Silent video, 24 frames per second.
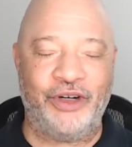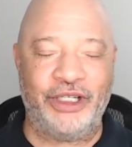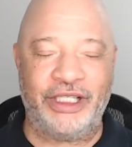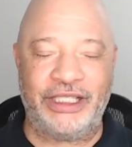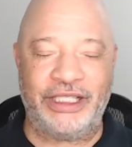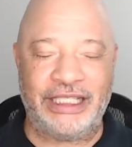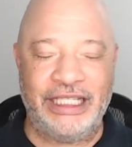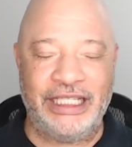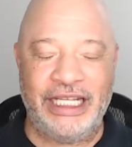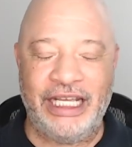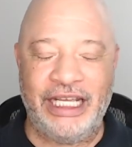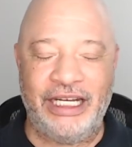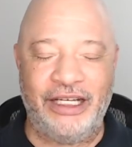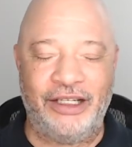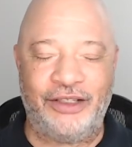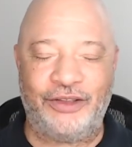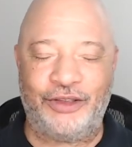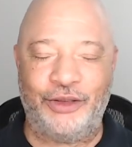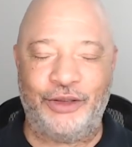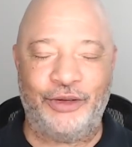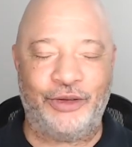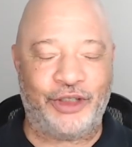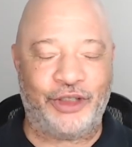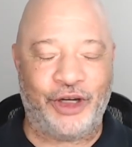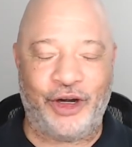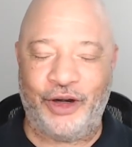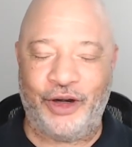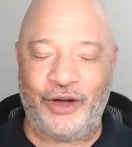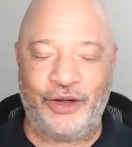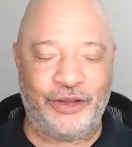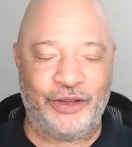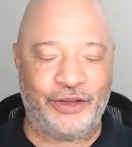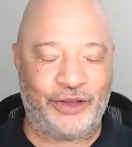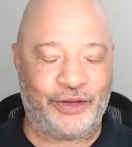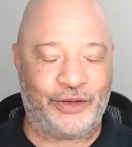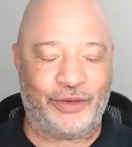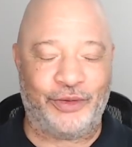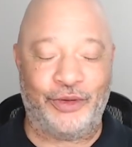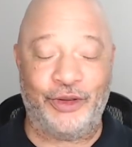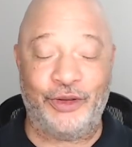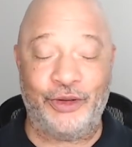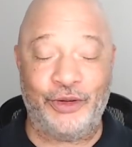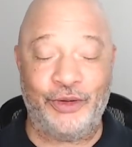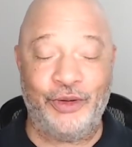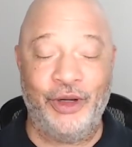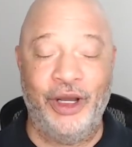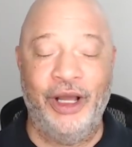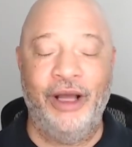is needed to turn a
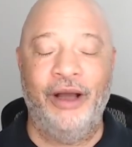screw.